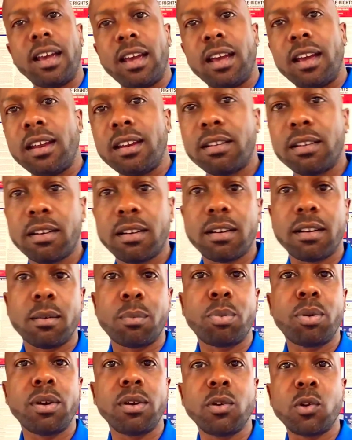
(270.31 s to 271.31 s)
and
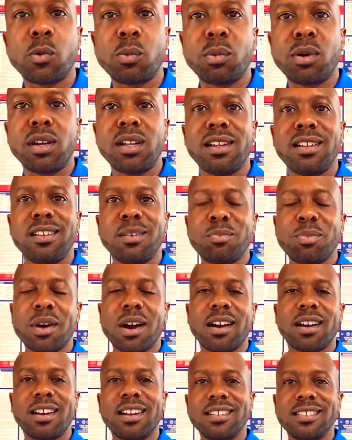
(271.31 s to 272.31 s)
uh, put a little money in your
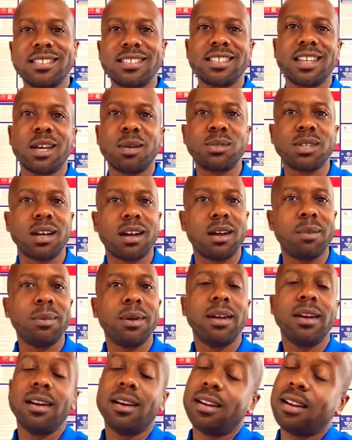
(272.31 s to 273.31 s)
pocket at the same
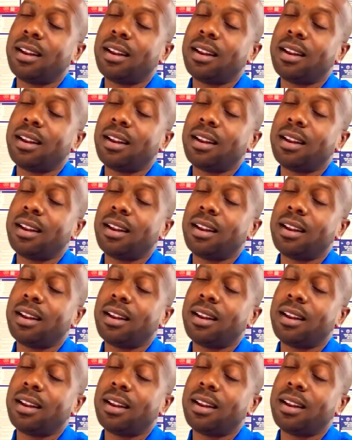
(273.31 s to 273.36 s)
time.